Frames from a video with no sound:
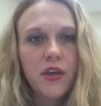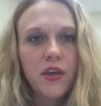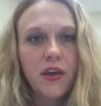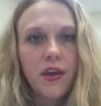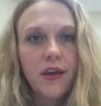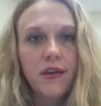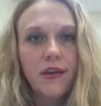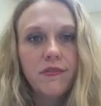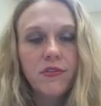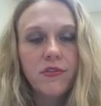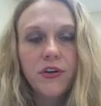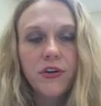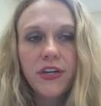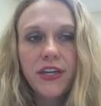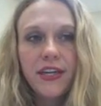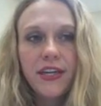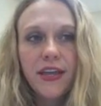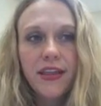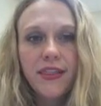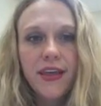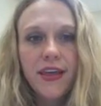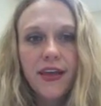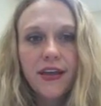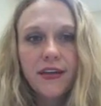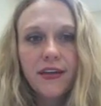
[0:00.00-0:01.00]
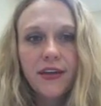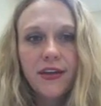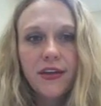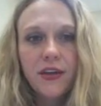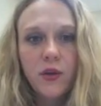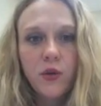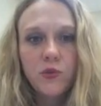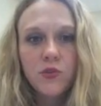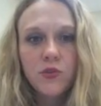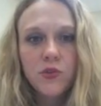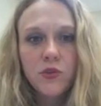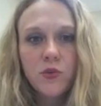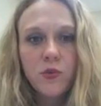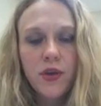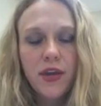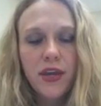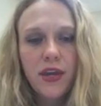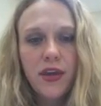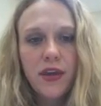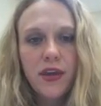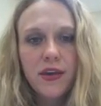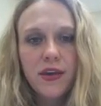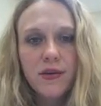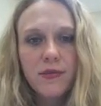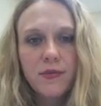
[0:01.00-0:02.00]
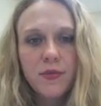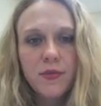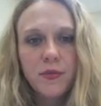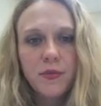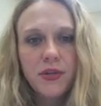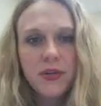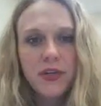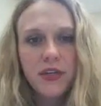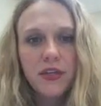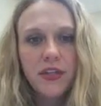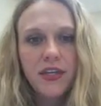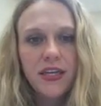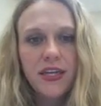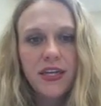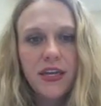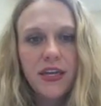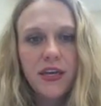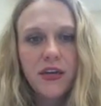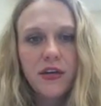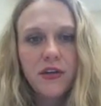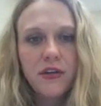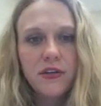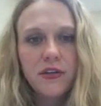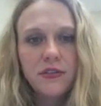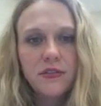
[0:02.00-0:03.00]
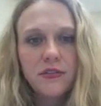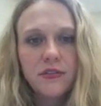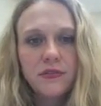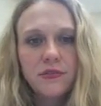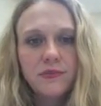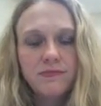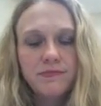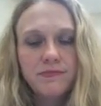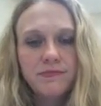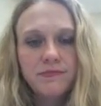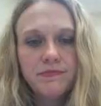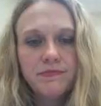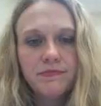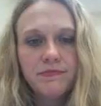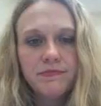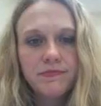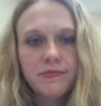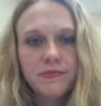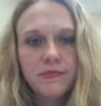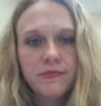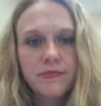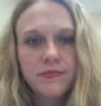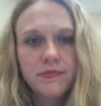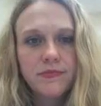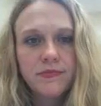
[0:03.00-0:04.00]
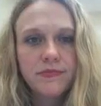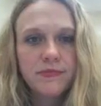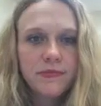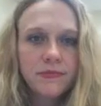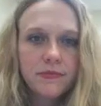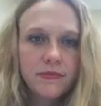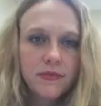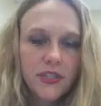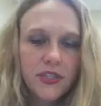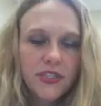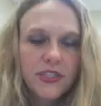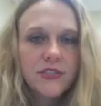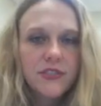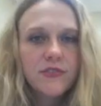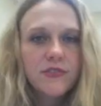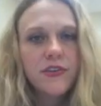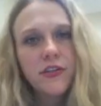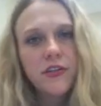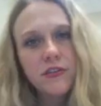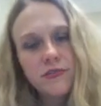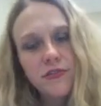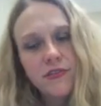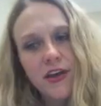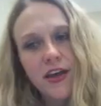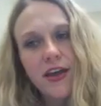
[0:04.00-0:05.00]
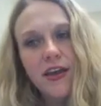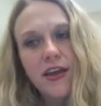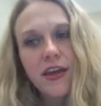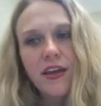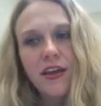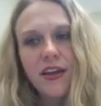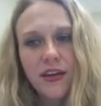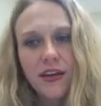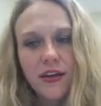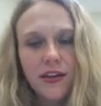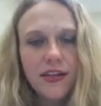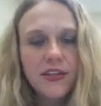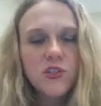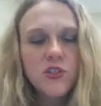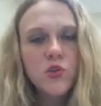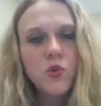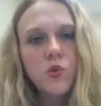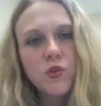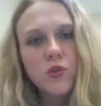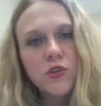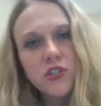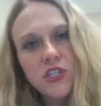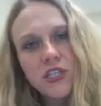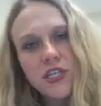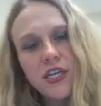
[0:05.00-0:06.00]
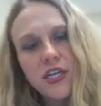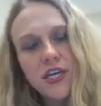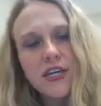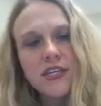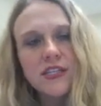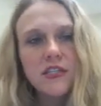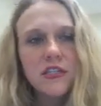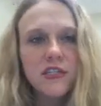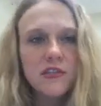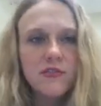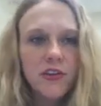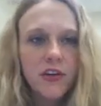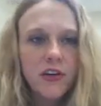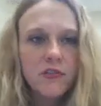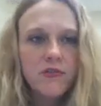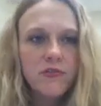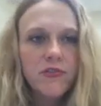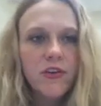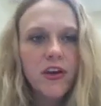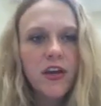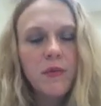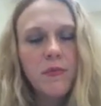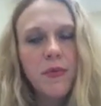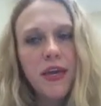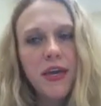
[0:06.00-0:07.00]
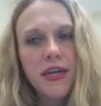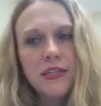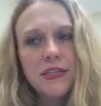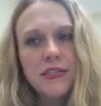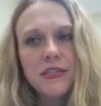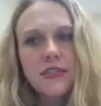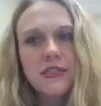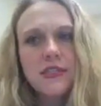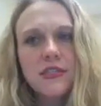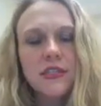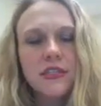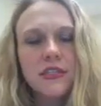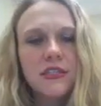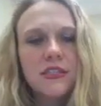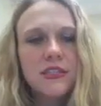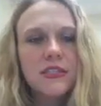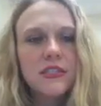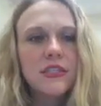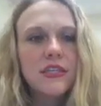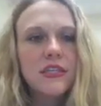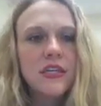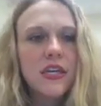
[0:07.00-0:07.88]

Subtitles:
I've already done that. It knows who I am. I'm going to click it here. It's verifying, kind of like Schoology does. It's verifying my existence.